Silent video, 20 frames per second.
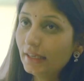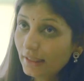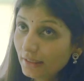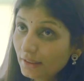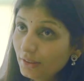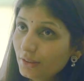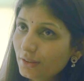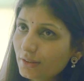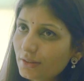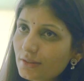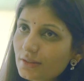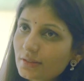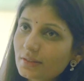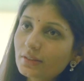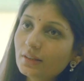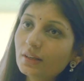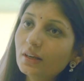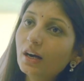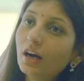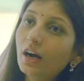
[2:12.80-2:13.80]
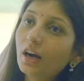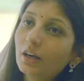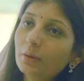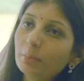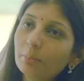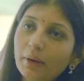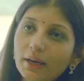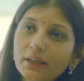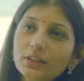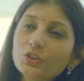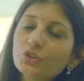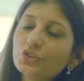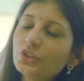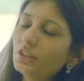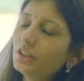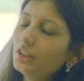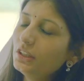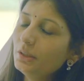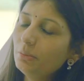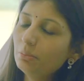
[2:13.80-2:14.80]
Indians are
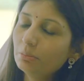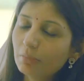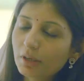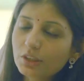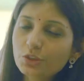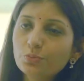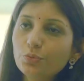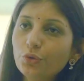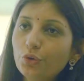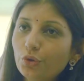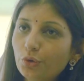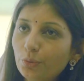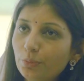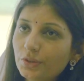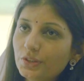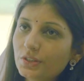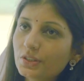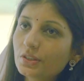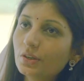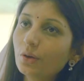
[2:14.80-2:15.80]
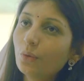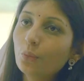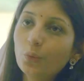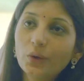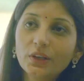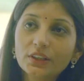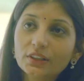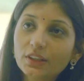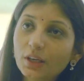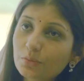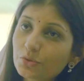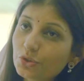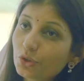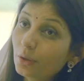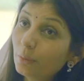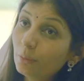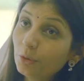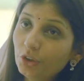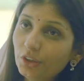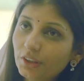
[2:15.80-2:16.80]
biologically much more robust when it comes
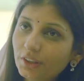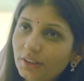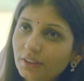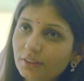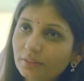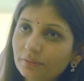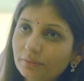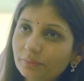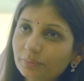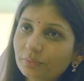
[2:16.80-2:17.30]
to immunity.